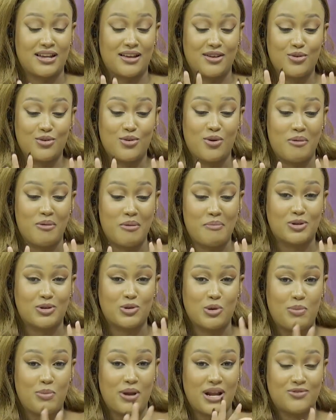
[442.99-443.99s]
you know, when put your
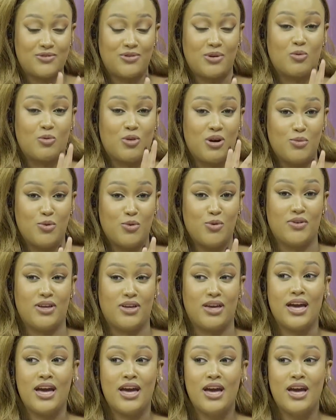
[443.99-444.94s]
platform for a movie.